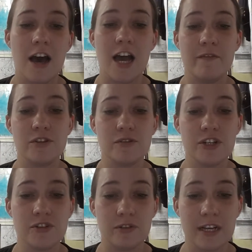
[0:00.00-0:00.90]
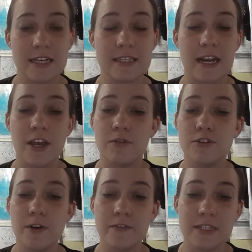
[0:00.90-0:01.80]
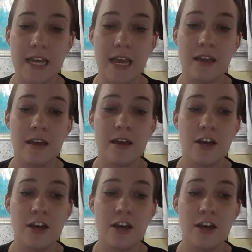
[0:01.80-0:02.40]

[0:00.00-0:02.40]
I have a traditional class that I go to every day.